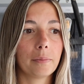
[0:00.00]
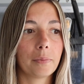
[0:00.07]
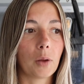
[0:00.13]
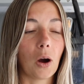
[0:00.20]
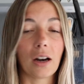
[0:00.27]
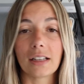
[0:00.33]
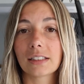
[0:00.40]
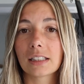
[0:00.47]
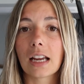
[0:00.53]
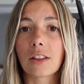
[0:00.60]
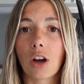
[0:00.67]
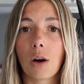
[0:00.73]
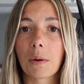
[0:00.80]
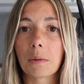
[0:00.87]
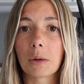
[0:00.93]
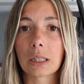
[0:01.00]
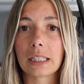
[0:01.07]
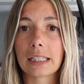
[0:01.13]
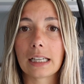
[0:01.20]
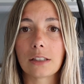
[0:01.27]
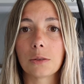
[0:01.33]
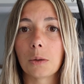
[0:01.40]
Honestly, I thought we were going
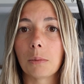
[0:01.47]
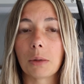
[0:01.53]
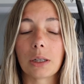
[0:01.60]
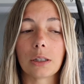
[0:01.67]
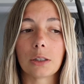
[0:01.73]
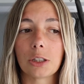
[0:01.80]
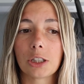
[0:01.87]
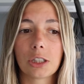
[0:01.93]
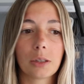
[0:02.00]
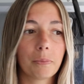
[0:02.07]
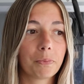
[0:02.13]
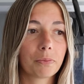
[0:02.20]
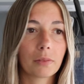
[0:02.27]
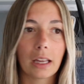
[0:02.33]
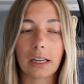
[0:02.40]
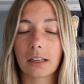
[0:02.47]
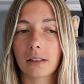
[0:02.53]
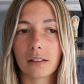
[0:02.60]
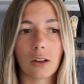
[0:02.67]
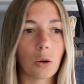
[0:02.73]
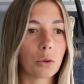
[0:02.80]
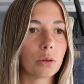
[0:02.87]
to get to Emerge, like
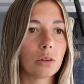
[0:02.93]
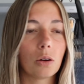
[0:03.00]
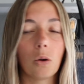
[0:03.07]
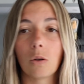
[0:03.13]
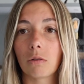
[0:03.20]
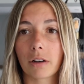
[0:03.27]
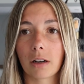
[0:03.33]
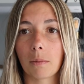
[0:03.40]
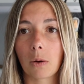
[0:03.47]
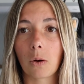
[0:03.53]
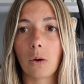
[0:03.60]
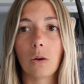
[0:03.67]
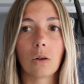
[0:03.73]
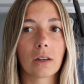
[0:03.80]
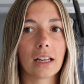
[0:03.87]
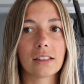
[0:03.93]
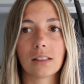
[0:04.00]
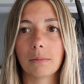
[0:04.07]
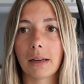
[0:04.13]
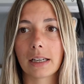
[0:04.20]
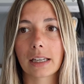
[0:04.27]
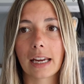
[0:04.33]
go through the whole rigmarole, get
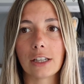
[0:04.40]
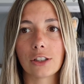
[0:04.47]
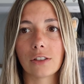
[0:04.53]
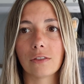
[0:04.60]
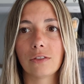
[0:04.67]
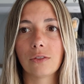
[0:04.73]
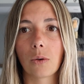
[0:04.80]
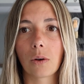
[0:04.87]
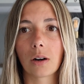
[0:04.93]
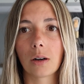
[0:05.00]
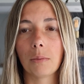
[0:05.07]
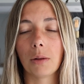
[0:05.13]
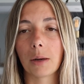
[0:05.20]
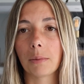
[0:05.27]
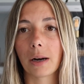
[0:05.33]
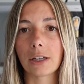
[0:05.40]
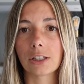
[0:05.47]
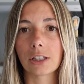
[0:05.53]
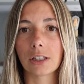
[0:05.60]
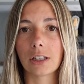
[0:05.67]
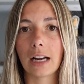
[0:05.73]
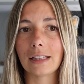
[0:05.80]
some medication for blood
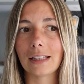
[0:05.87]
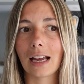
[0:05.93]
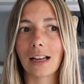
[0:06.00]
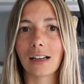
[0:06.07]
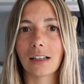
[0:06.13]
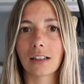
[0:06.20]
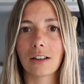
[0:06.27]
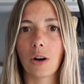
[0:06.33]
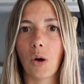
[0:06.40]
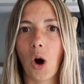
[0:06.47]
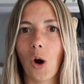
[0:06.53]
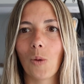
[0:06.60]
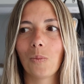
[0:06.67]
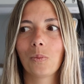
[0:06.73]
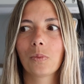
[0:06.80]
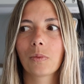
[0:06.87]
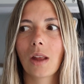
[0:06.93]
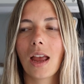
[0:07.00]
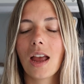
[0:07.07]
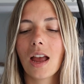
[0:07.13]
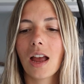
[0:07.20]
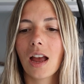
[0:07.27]
pressure, and then go home.
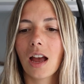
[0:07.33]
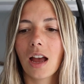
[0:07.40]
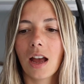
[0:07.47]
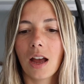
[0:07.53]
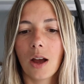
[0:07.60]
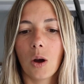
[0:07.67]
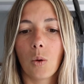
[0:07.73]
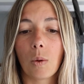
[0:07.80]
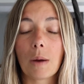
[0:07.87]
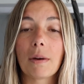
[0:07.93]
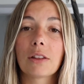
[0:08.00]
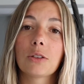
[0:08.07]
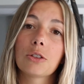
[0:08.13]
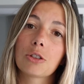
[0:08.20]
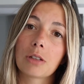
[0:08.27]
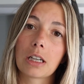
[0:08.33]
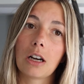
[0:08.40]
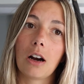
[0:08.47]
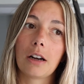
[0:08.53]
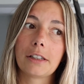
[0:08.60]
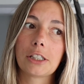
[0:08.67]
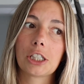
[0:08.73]
We went through
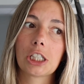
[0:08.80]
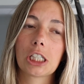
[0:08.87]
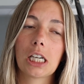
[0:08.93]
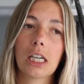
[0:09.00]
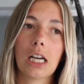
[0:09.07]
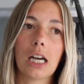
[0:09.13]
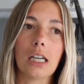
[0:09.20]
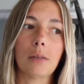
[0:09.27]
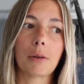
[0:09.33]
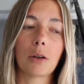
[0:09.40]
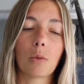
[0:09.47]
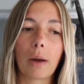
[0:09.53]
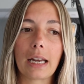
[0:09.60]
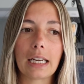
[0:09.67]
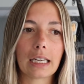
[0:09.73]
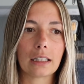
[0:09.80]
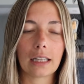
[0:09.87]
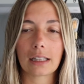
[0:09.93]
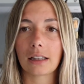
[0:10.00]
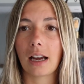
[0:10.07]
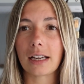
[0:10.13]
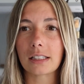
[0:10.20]
triage. We were waiting in
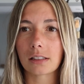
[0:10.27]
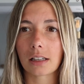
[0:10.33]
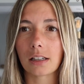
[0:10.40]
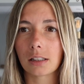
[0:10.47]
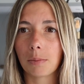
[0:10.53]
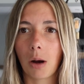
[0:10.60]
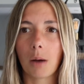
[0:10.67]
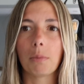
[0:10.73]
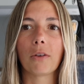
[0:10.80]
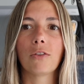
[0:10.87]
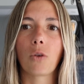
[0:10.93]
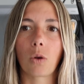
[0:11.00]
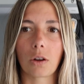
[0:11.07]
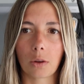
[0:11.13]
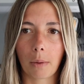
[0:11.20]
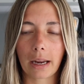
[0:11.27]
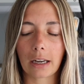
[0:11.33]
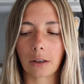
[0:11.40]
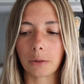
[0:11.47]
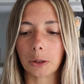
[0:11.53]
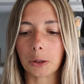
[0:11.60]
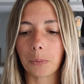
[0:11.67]
like the isolated spot before the
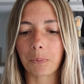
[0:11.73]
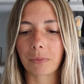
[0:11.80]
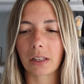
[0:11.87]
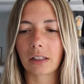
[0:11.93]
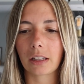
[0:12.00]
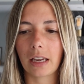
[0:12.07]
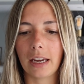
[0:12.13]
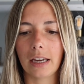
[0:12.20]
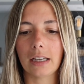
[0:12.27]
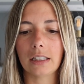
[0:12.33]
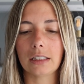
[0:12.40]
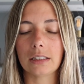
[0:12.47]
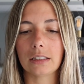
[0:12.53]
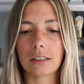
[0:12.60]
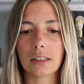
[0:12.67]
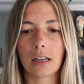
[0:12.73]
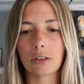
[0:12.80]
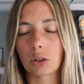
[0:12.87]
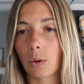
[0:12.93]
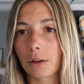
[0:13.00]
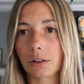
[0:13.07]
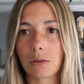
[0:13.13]
waiting room, and I
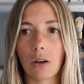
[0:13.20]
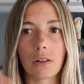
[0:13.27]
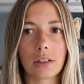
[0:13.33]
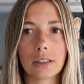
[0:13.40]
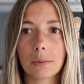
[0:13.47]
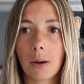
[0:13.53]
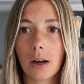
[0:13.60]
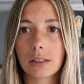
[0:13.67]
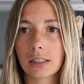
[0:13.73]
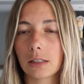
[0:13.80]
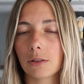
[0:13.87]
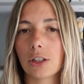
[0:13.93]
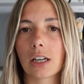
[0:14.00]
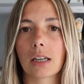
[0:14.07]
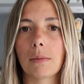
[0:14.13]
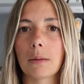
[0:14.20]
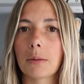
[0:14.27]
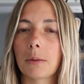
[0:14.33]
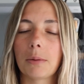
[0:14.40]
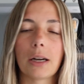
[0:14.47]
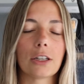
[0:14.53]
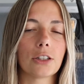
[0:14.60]
was going through all the spots. They were checking my
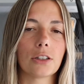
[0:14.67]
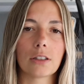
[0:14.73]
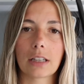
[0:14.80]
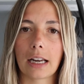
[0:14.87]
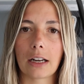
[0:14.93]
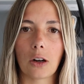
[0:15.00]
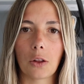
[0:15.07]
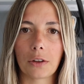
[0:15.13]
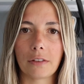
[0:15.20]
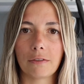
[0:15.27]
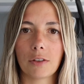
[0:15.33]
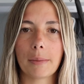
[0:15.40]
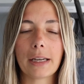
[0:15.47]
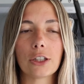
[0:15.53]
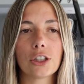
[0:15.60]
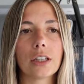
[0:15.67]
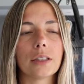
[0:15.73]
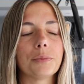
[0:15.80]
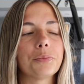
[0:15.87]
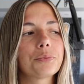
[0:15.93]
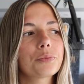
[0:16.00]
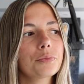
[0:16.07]
blood pressure, getting all their
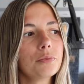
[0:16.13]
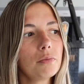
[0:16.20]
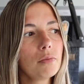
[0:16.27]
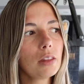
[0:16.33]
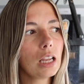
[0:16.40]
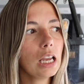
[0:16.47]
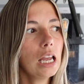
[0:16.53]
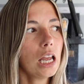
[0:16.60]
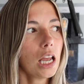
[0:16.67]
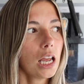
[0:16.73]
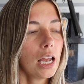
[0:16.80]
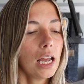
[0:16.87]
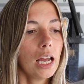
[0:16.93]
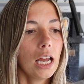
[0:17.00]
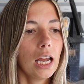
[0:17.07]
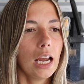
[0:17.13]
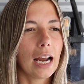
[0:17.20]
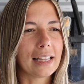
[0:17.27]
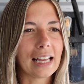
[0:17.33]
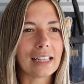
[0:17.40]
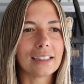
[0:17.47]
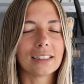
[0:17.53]
information.
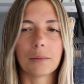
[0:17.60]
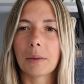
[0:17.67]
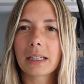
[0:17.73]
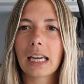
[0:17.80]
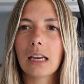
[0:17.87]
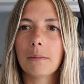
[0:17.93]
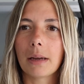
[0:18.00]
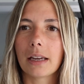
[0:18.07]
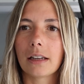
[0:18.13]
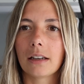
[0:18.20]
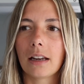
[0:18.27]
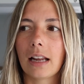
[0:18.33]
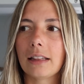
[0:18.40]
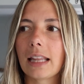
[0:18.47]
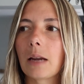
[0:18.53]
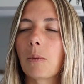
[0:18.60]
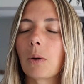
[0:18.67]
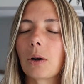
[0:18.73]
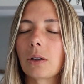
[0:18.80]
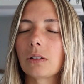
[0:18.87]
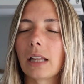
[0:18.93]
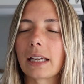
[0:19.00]
And then someone came in, and they
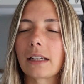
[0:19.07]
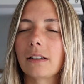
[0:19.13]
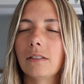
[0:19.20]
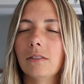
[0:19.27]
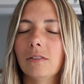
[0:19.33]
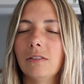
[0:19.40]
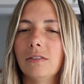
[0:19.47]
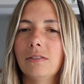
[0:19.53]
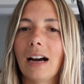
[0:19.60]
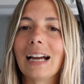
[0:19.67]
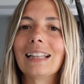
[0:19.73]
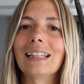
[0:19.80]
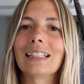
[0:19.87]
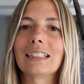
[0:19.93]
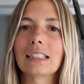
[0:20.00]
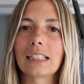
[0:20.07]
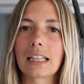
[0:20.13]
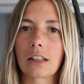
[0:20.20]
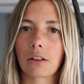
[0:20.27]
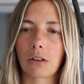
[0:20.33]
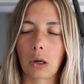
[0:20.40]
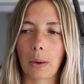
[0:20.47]
were like
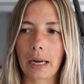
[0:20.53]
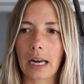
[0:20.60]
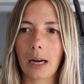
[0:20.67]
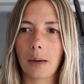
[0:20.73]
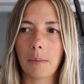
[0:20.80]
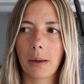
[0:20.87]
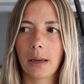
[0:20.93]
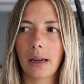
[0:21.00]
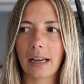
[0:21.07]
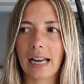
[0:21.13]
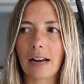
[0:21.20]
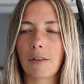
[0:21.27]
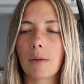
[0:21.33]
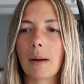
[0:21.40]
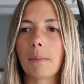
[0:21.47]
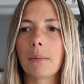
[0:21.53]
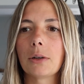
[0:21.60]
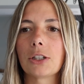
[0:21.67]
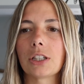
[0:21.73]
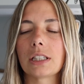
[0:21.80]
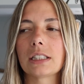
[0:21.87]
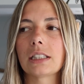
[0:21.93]
violently throwing up. And I remember
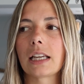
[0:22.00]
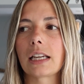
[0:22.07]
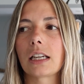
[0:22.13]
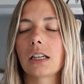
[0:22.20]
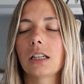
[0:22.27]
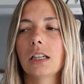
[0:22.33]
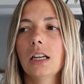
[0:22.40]
just like